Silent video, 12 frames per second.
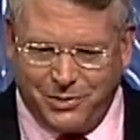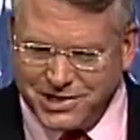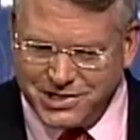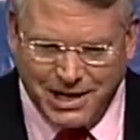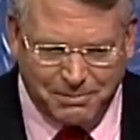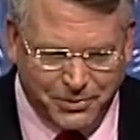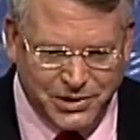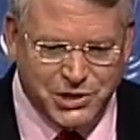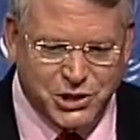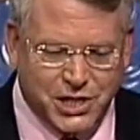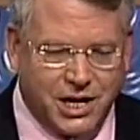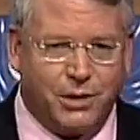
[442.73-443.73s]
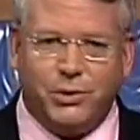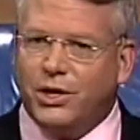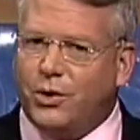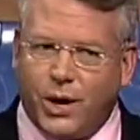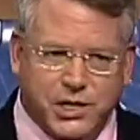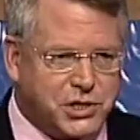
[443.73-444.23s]
what's up with this chair? Well, the
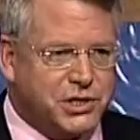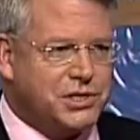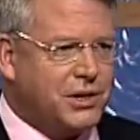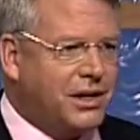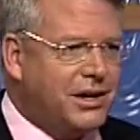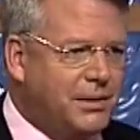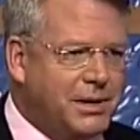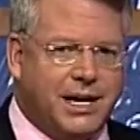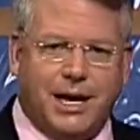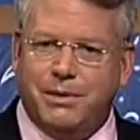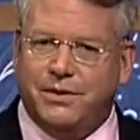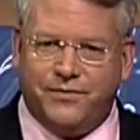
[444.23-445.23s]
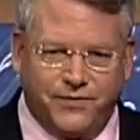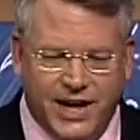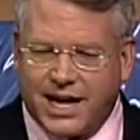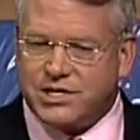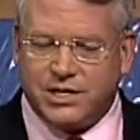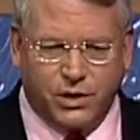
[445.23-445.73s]
questions start coming at me
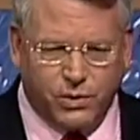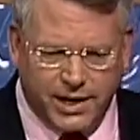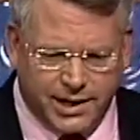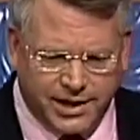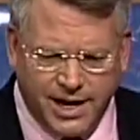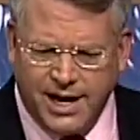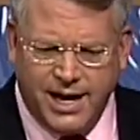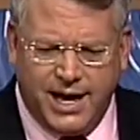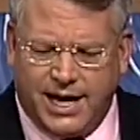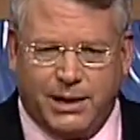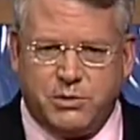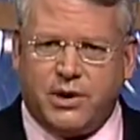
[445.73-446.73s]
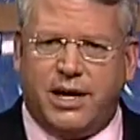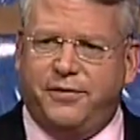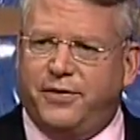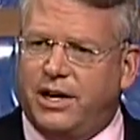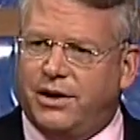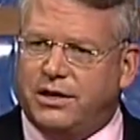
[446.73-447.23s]
fast and quick. And I'm trying to
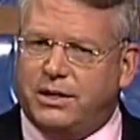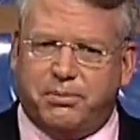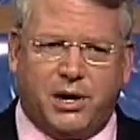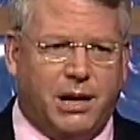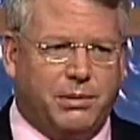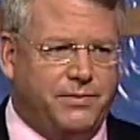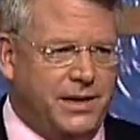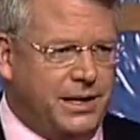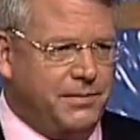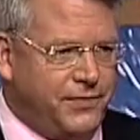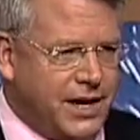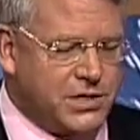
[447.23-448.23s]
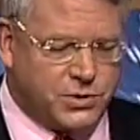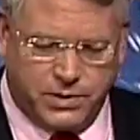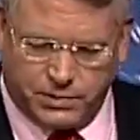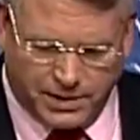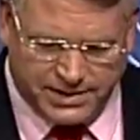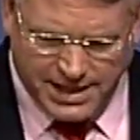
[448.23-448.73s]
figure out the problem that I'm faced
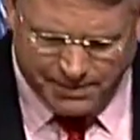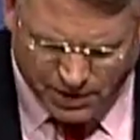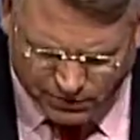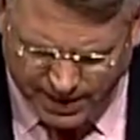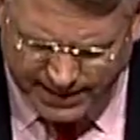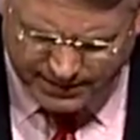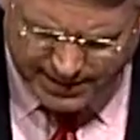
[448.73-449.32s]
with. Well, I take my right